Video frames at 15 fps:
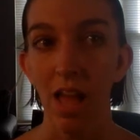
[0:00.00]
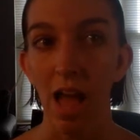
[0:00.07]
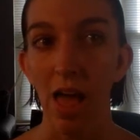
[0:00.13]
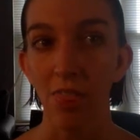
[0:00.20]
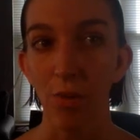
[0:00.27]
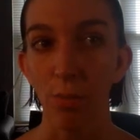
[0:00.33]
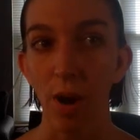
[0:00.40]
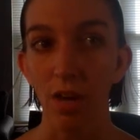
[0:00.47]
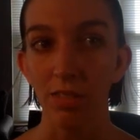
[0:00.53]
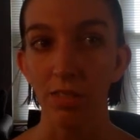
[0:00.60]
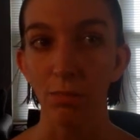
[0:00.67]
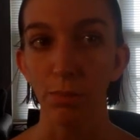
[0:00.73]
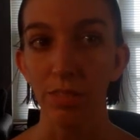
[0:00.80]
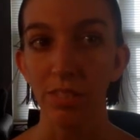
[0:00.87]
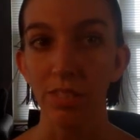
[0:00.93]
at the
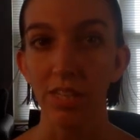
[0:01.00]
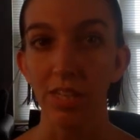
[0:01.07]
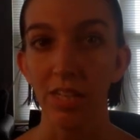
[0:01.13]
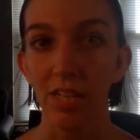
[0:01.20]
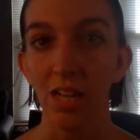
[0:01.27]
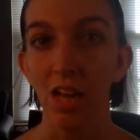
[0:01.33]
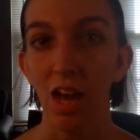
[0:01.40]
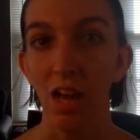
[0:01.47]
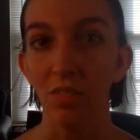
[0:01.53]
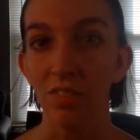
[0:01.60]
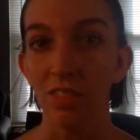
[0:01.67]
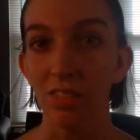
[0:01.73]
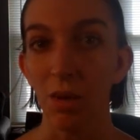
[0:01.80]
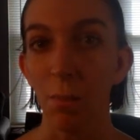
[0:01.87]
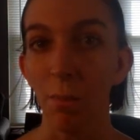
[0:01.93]
possibility of
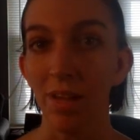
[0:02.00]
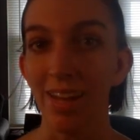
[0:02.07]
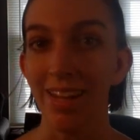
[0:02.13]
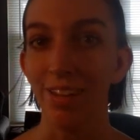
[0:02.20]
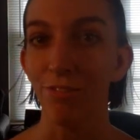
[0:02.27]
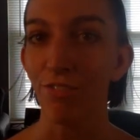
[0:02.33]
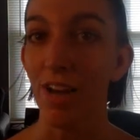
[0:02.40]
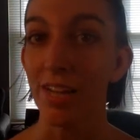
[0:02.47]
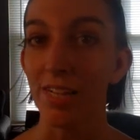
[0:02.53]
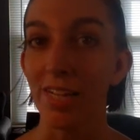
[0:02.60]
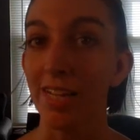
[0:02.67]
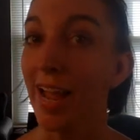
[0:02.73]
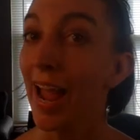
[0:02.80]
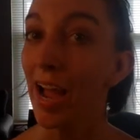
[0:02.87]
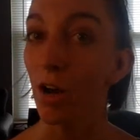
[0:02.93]
somebody
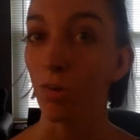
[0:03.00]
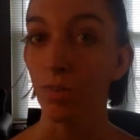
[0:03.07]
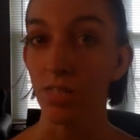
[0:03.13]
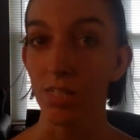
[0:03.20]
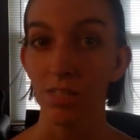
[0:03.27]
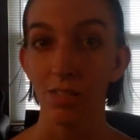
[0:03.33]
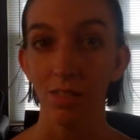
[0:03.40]
finding out.